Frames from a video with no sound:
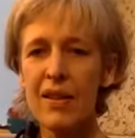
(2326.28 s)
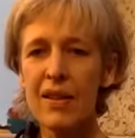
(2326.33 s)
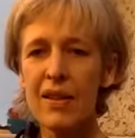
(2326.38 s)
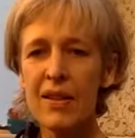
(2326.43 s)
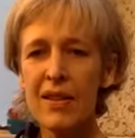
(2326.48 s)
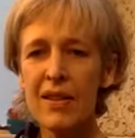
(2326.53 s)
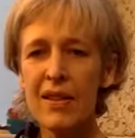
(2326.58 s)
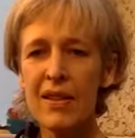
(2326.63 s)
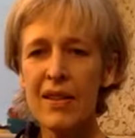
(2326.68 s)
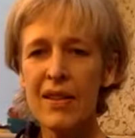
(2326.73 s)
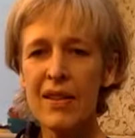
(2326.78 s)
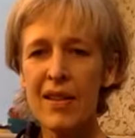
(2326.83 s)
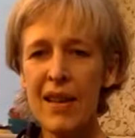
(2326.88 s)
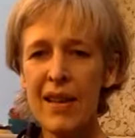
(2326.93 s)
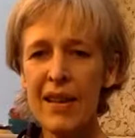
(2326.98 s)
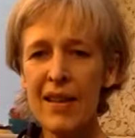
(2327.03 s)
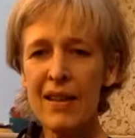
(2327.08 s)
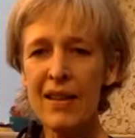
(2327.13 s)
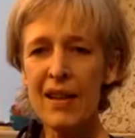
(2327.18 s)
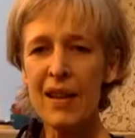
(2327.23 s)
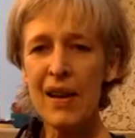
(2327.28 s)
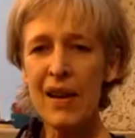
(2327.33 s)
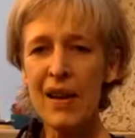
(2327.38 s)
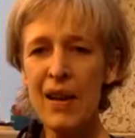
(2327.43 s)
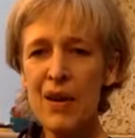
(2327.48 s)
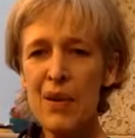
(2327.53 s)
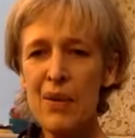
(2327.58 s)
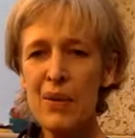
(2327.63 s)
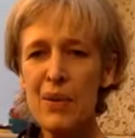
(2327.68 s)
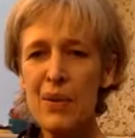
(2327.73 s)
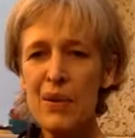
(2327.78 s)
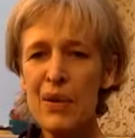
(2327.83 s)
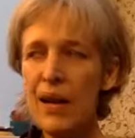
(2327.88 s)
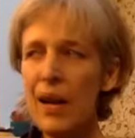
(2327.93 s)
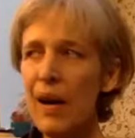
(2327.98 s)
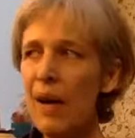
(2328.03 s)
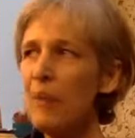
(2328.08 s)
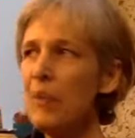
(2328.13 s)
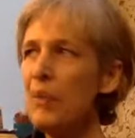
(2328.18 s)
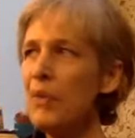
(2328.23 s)
So then uh, we'll
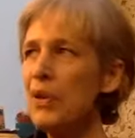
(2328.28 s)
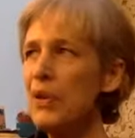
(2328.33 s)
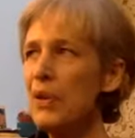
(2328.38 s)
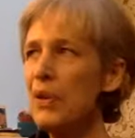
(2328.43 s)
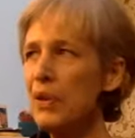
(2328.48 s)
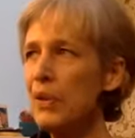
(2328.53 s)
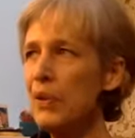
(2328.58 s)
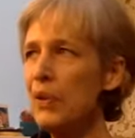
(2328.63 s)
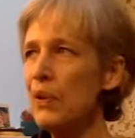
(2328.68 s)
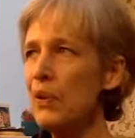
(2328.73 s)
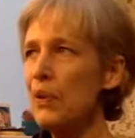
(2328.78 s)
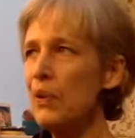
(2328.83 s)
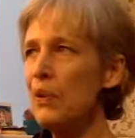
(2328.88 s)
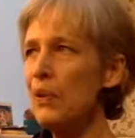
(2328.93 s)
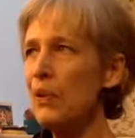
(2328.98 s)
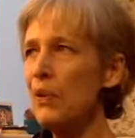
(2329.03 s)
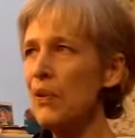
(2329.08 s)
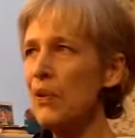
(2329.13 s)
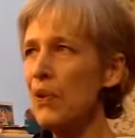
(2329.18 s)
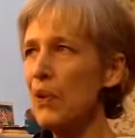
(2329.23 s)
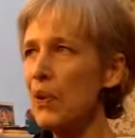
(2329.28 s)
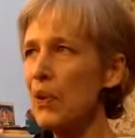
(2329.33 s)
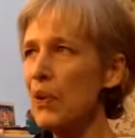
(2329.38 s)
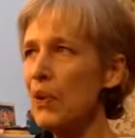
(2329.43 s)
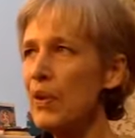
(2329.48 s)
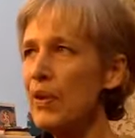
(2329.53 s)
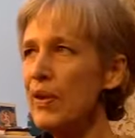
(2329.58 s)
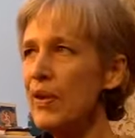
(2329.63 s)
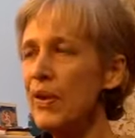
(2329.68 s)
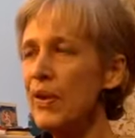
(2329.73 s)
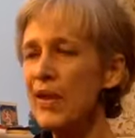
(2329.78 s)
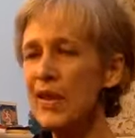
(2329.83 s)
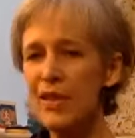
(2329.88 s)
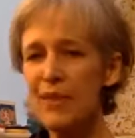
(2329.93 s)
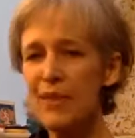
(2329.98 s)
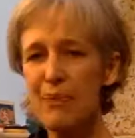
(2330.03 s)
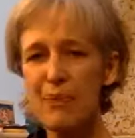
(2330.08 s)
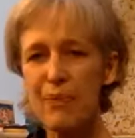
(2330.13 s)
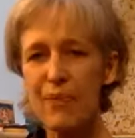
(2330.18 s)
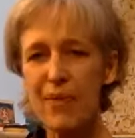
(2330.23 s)
come to all fours,
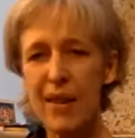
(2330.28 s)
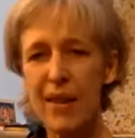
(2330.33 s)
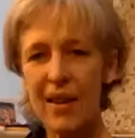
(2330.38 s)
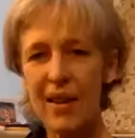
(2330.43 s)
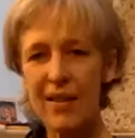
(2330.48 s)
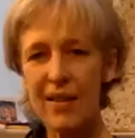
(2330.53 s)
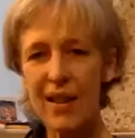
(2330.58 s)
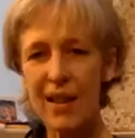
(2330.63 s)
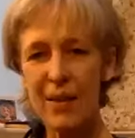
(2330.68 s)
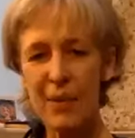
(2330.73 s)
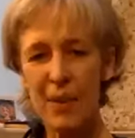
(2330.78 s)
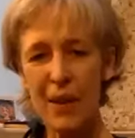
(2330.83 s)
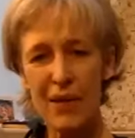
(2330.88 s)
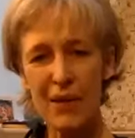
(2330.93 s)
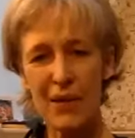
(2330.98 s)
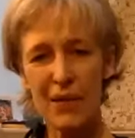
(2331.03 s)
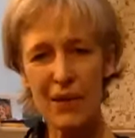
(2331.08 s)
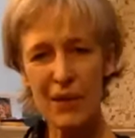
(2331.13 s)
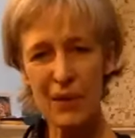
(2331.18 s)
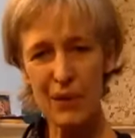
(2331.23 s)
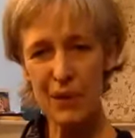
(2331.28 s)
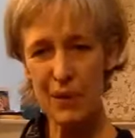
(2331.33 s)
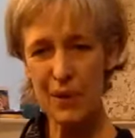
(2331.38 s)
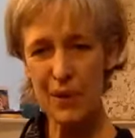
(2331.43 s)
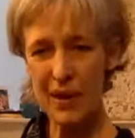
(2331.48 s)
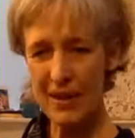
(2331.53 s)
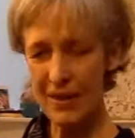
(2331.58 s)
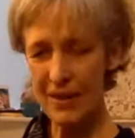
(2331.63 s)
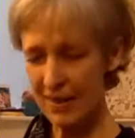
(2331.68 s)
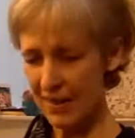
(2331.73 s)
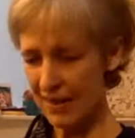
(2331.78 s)
and that might feel quite,